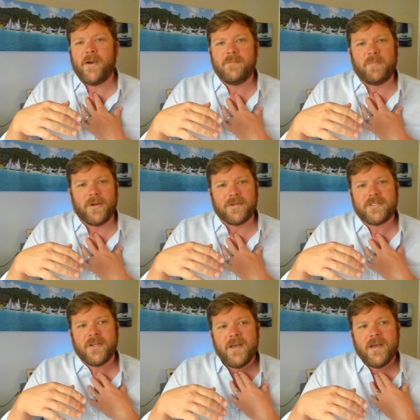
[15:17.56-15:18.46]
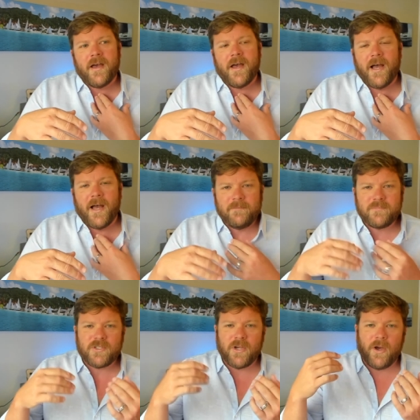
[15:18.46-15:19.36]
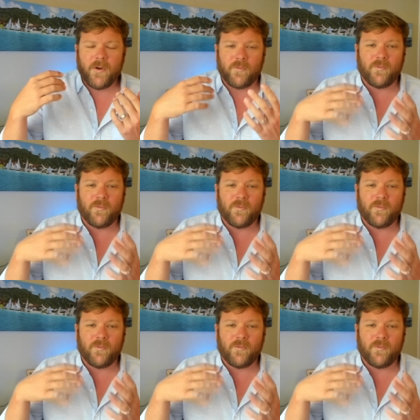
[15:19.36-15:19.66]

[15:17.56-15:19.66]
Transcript: own boats. Um, so,